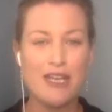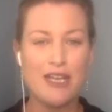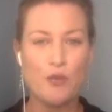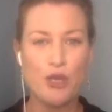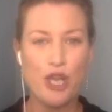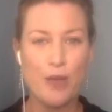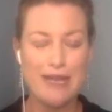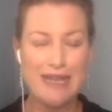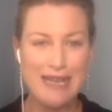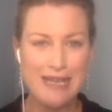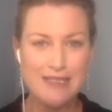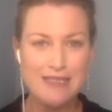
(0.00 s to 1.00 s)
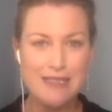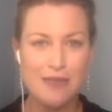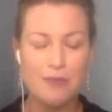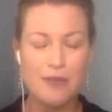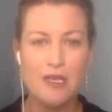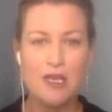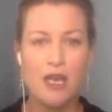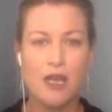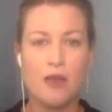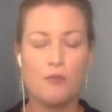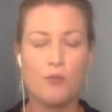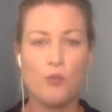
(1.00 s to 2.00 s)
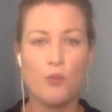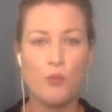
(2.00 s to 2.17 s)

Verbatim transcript: you want to go and get some um,